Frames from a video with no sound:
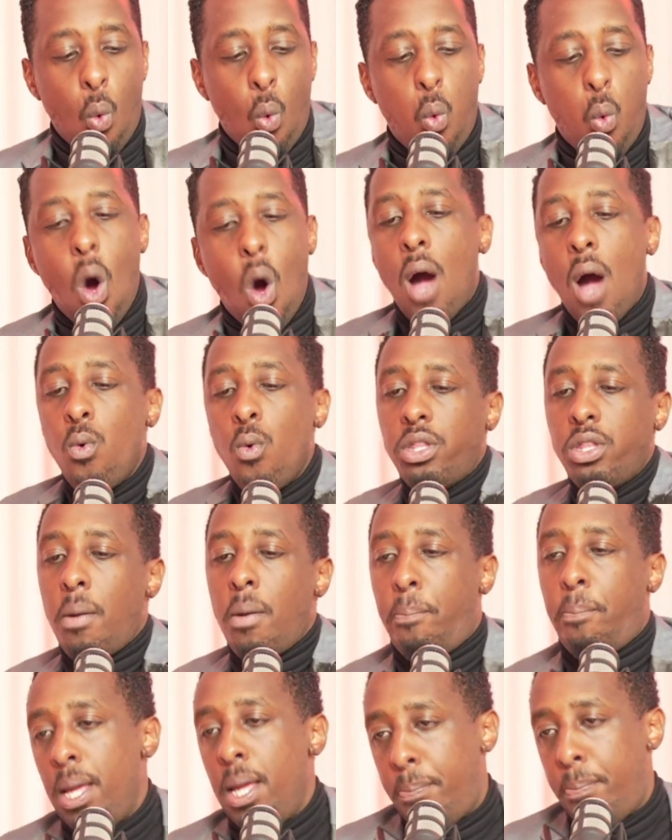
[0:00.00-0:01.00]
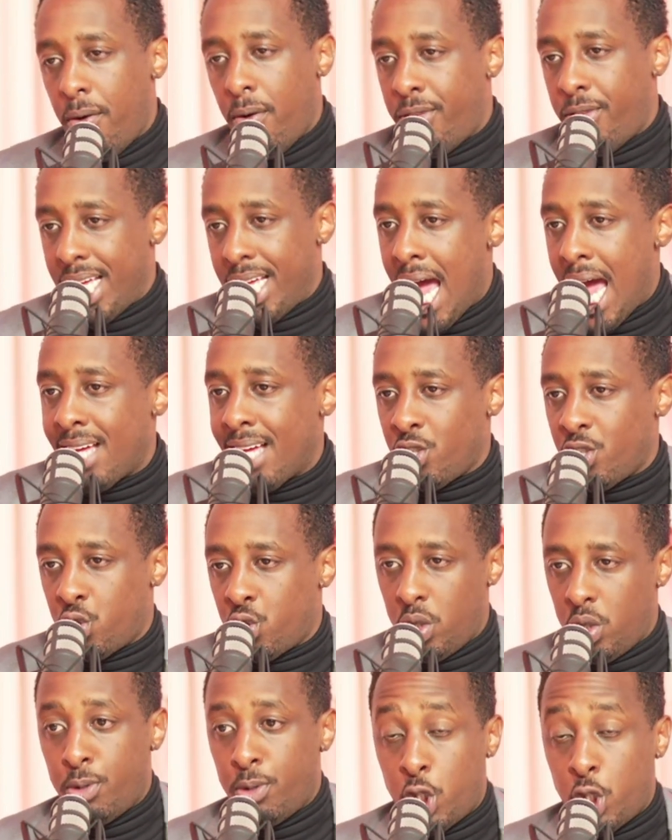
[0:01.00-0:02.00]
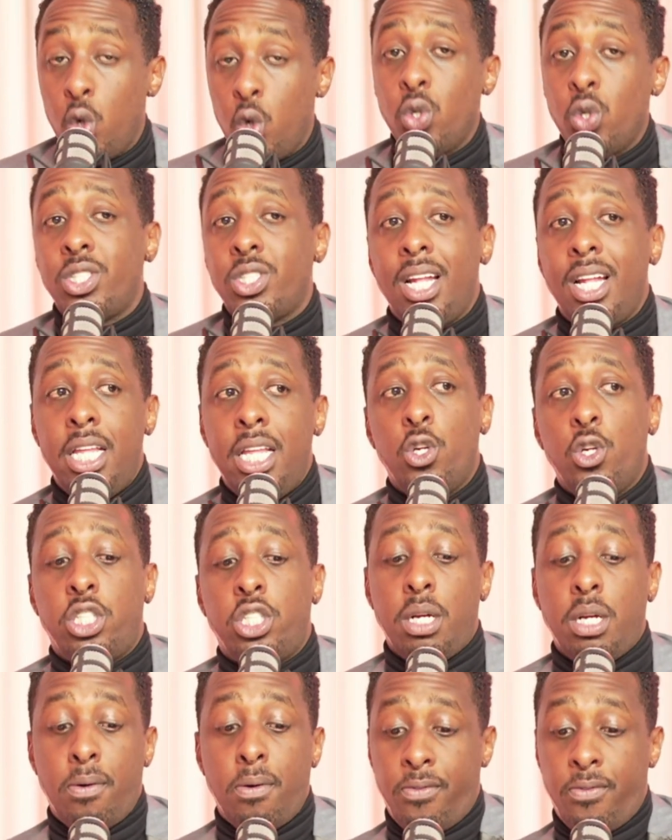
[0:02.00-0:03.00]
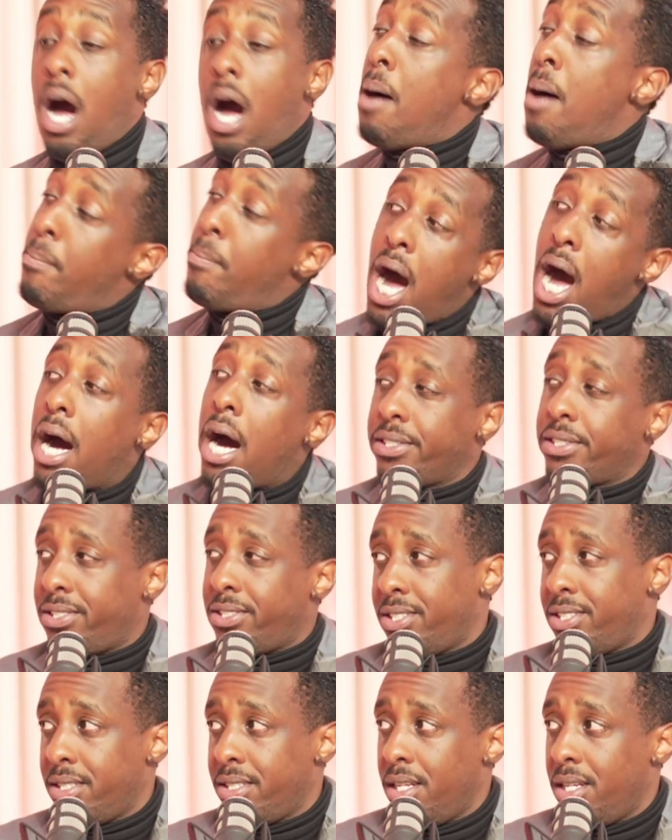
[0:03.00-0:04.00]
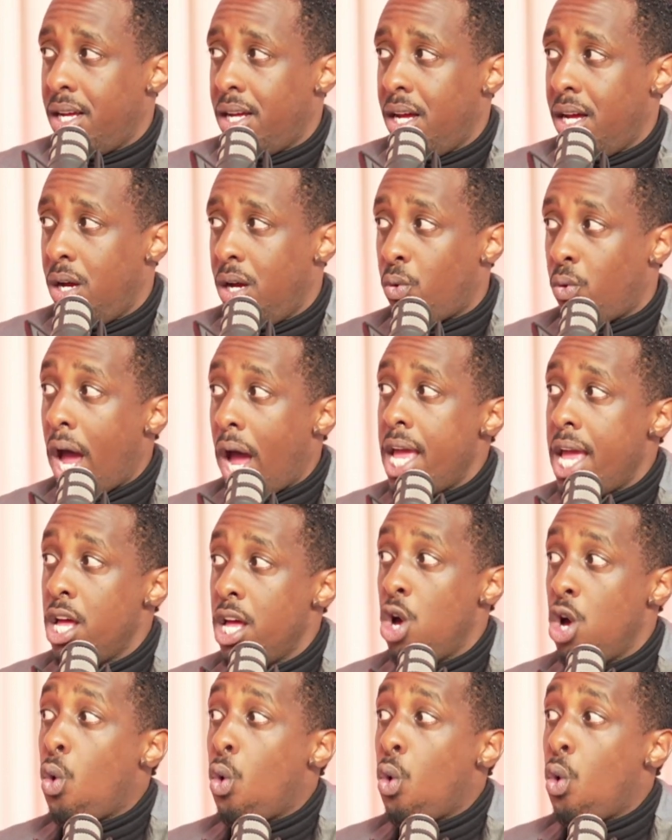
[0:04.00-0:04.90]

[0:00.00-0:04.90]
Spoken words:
why would the people of the Gaza Strip choose the leadership of a Hamas, right?